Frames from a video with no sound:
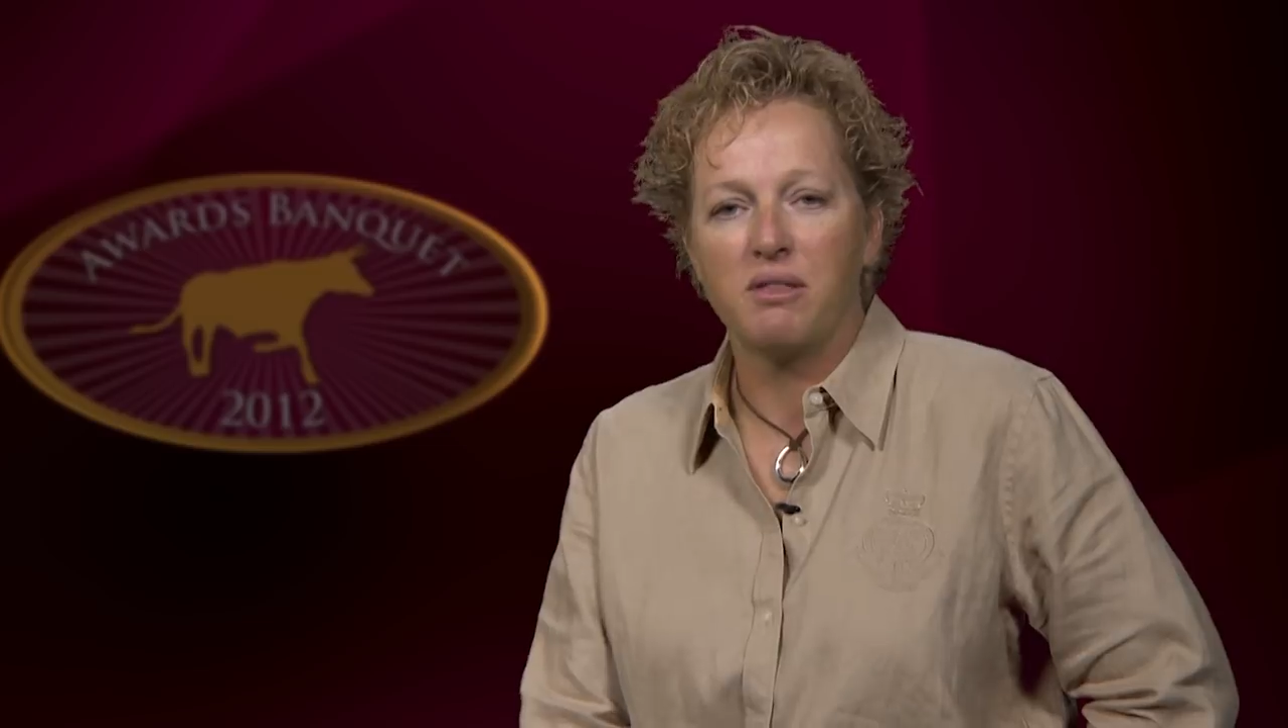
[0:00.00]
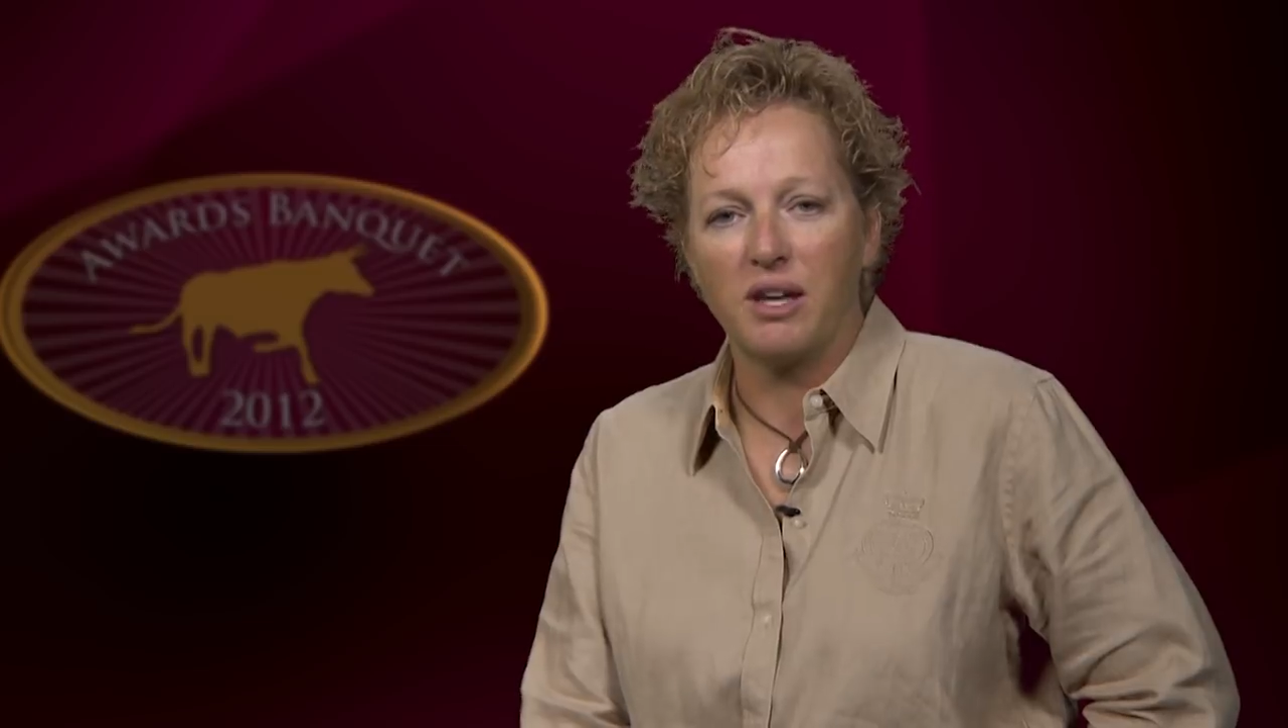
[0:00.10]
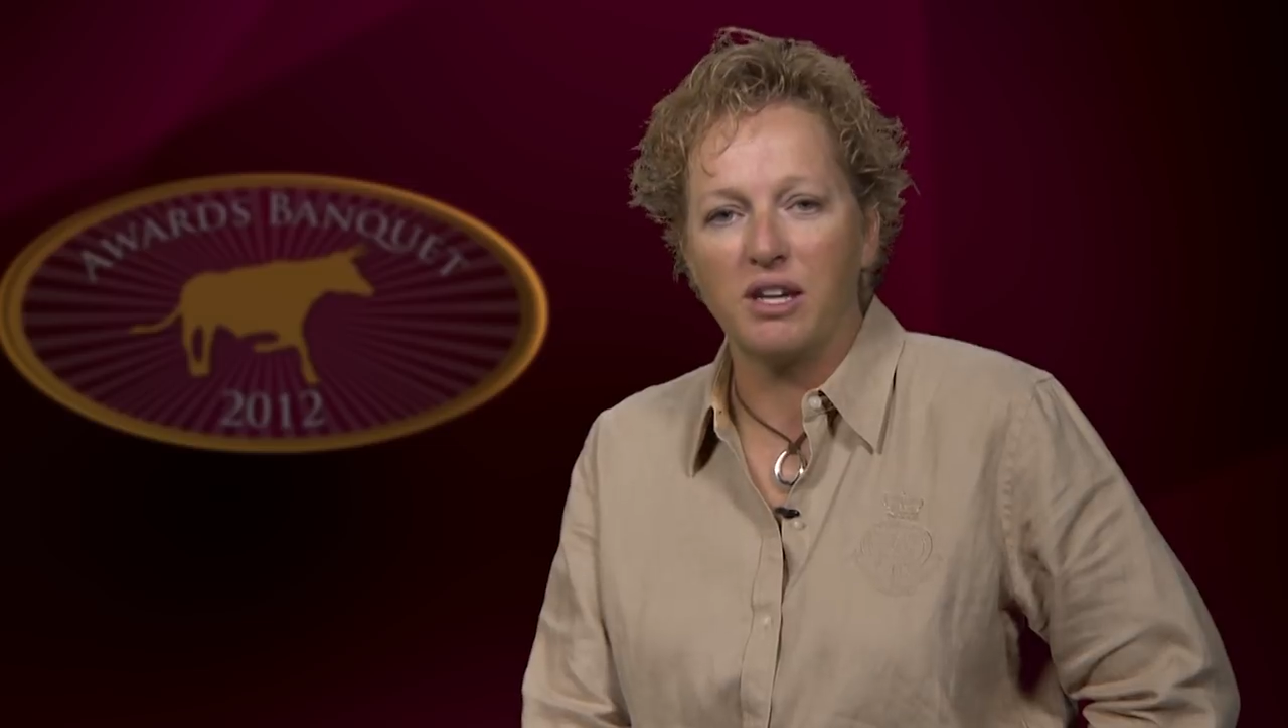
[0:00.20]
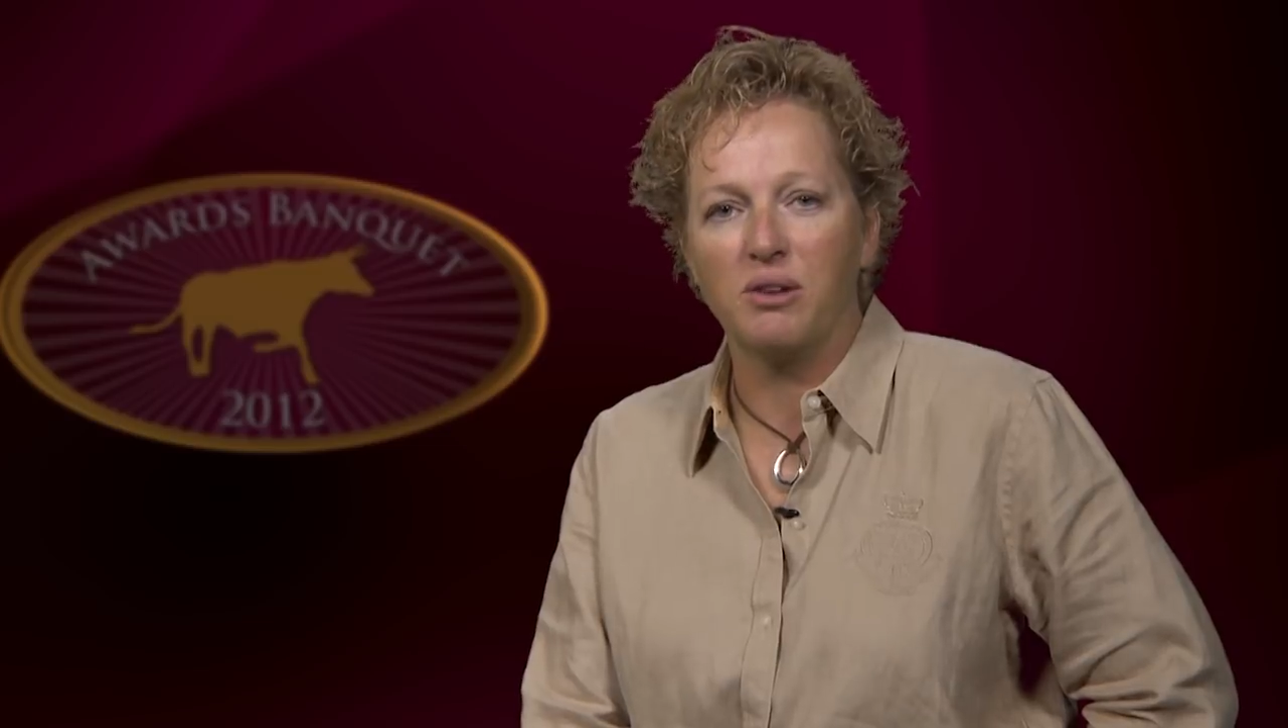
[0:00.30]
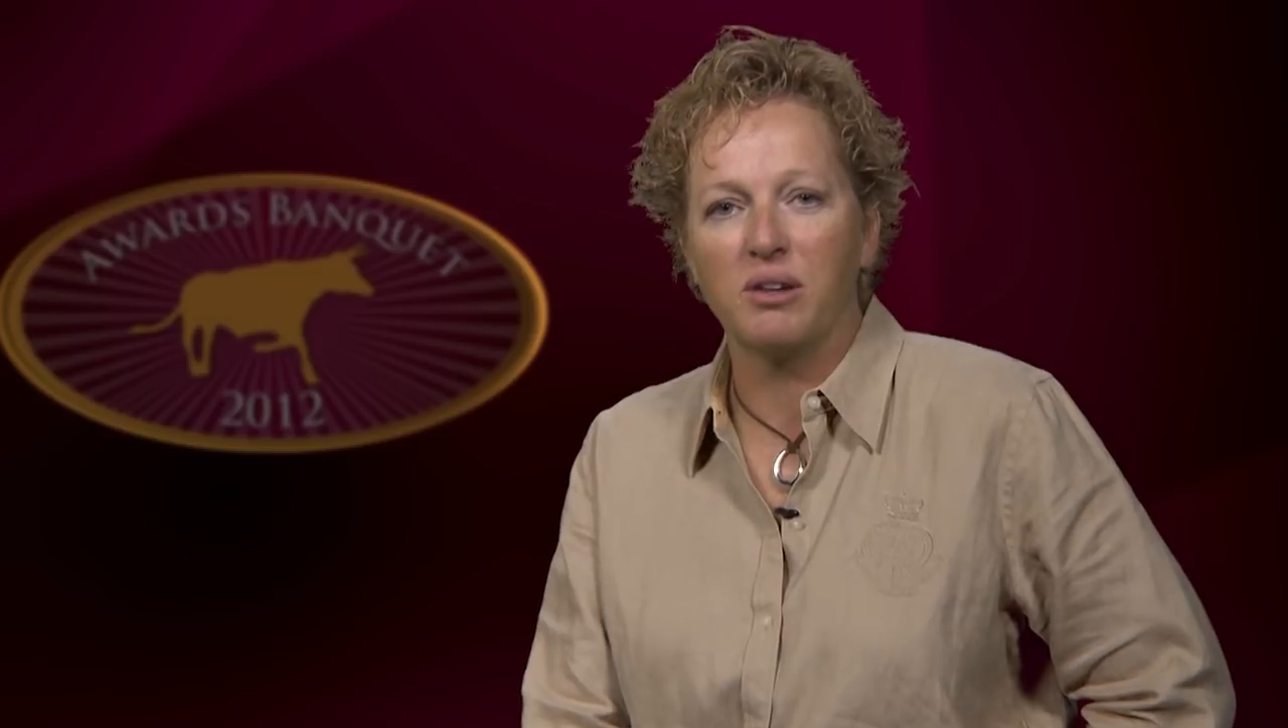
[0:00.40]

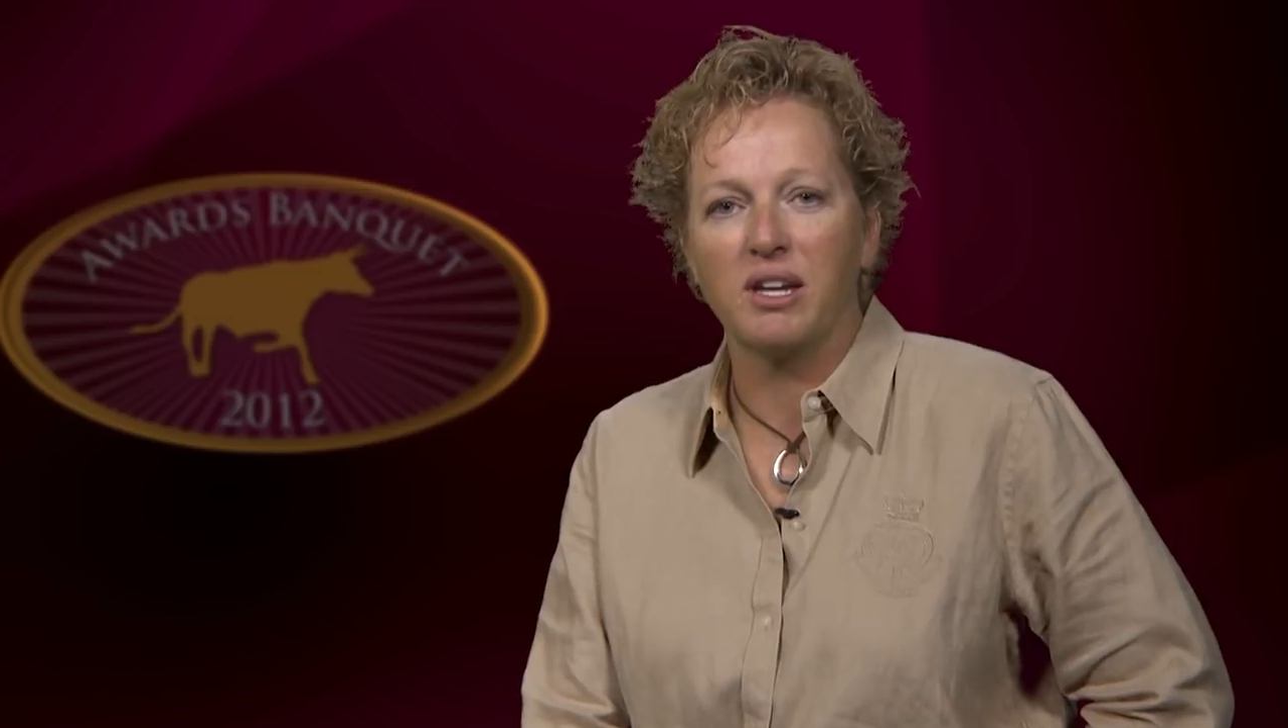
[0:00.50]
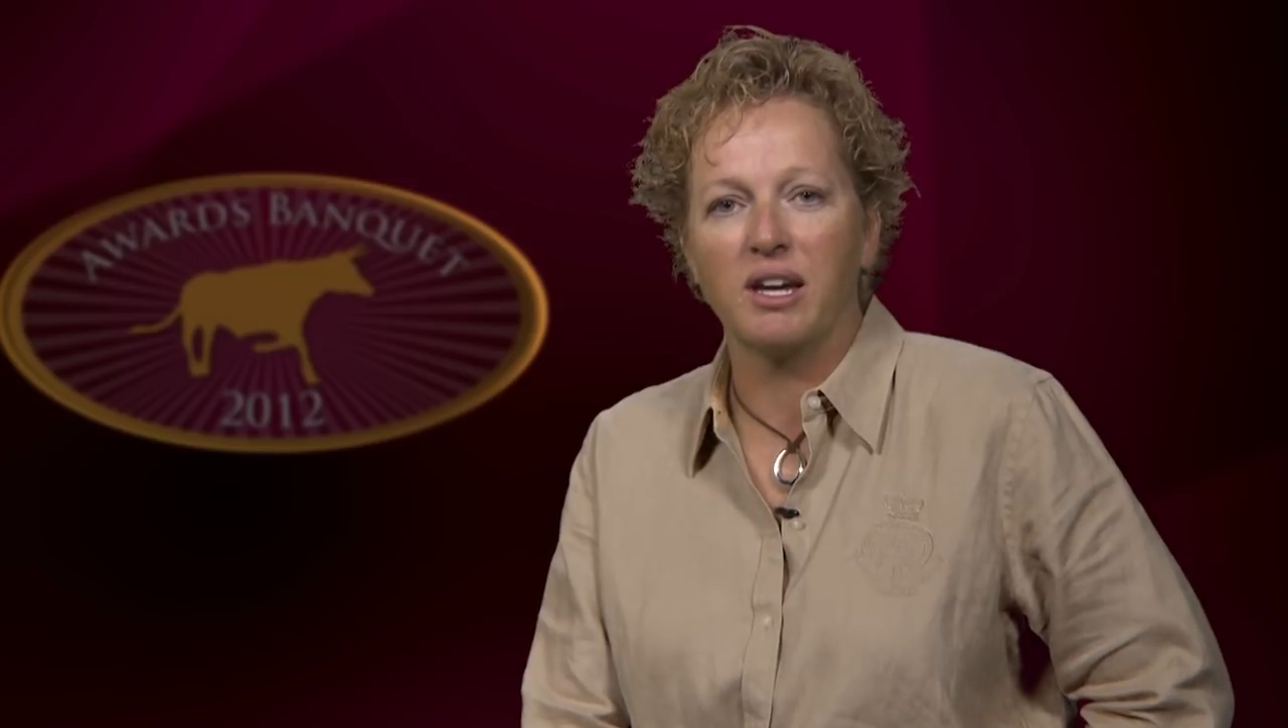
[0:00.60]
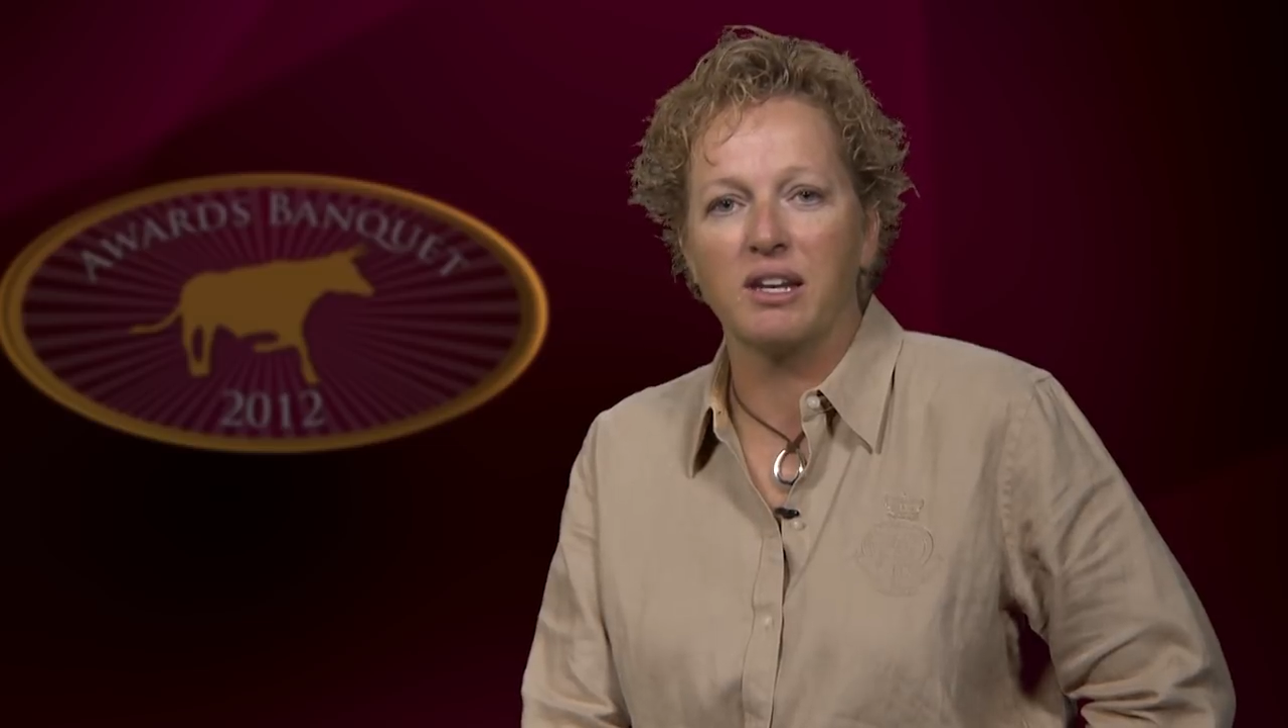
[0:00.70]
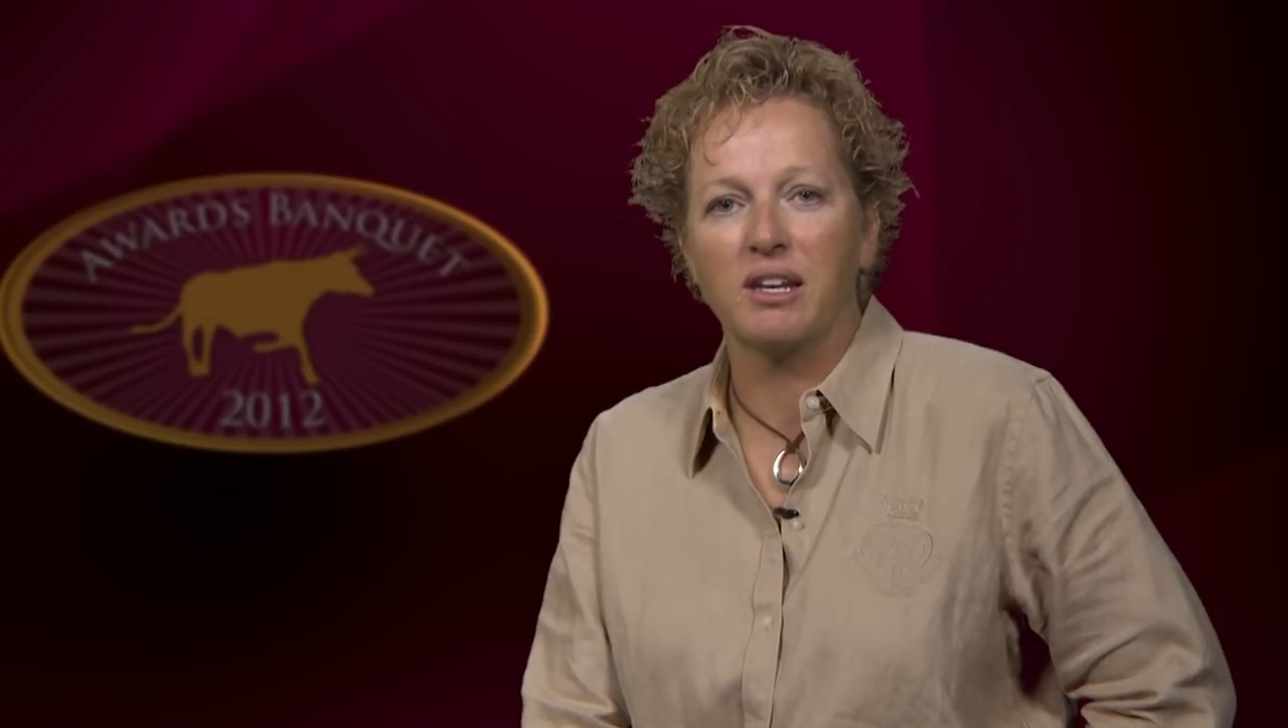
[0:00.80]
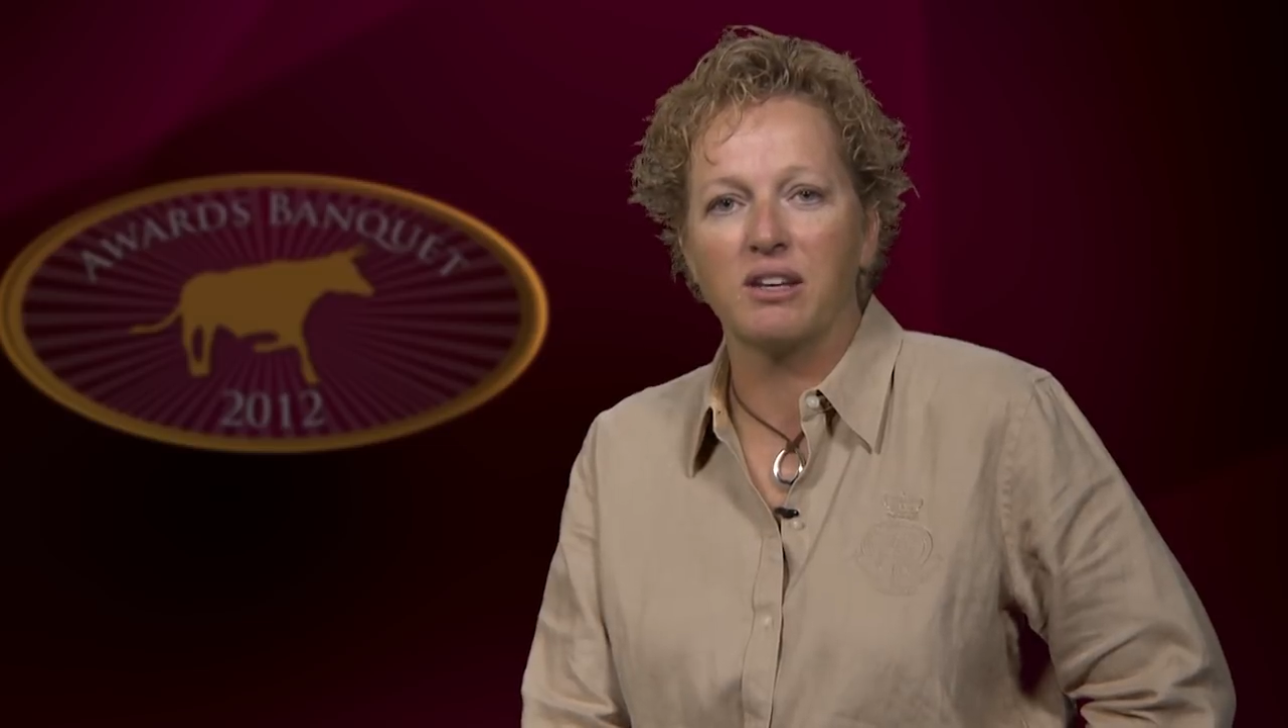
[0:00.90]
Thank you again